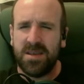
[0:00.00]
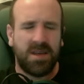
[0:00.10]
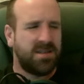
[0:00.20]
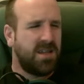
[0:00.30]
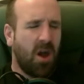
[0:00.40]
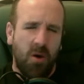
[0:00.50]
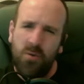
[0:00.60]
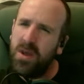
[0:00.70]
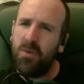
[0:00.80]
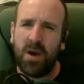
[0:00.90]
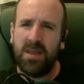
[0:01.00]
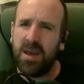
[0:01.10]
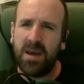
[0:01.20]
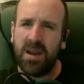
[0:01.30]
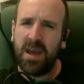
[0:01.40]
That's the only way they're
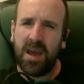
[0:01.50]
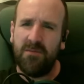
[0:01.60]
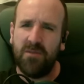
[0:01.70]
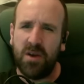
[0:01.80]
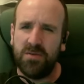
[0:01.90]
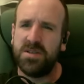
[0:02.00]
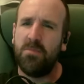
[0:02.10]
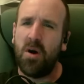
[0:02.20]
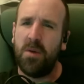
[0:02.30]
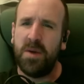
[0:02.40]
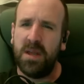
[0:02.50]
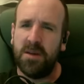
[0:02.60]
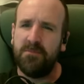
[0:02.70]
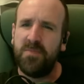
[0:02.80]
going to gain votes, in my opinion.